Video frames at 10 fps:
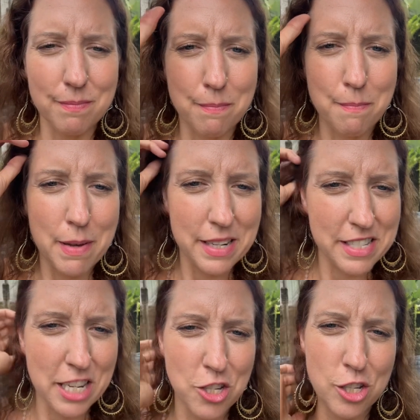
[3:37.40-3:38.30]

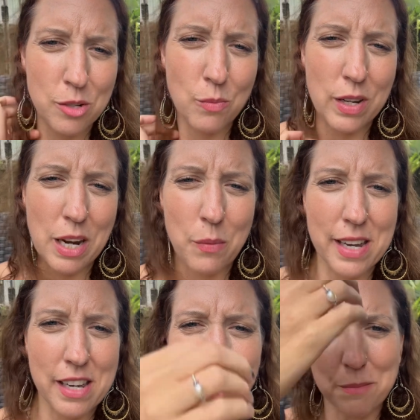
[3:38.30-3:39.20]
meditation when I
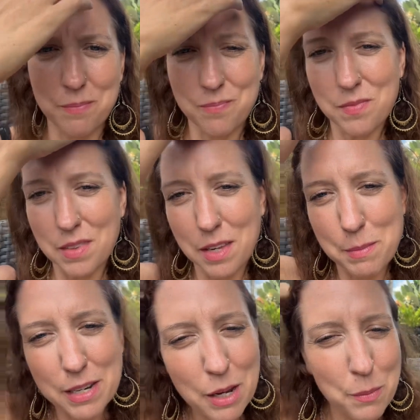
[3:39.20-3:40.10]
wake up. I
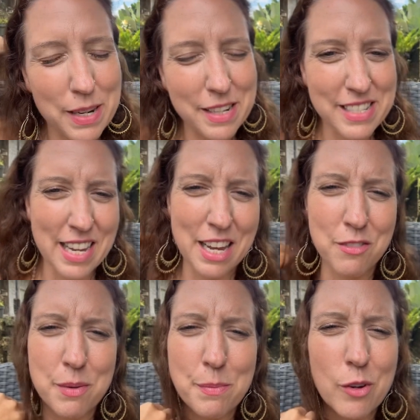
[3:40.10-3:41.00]
mean, I meditate
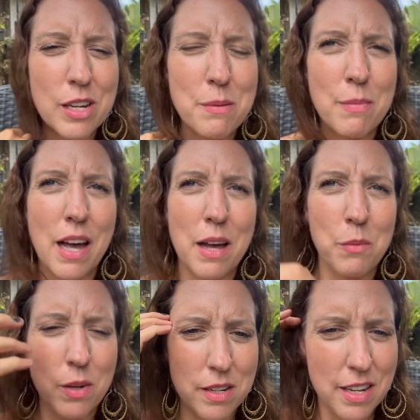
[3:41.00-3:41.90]
every morning, but I
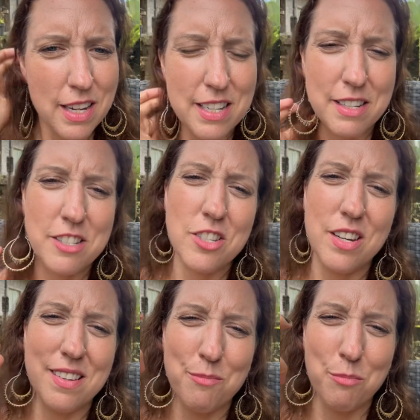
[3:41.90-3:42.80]
would
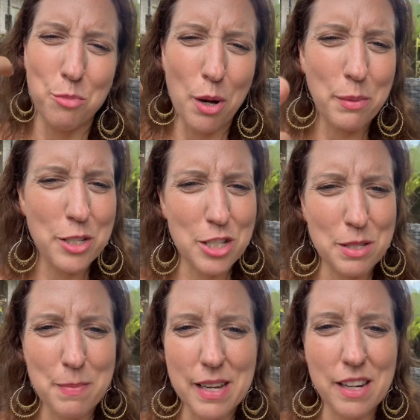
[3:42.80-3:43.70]
probably
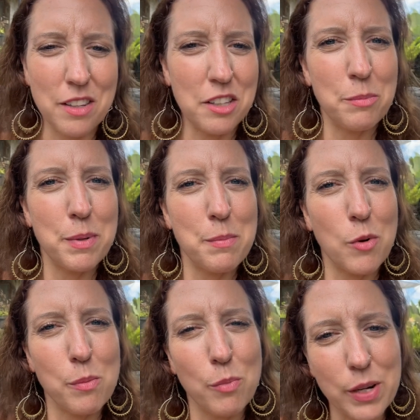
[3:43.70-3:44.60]
just make it a little bit
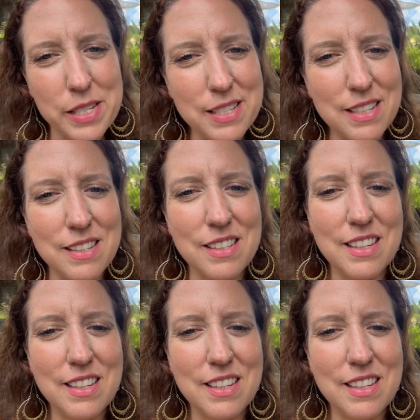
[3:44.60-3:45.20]
more pointed.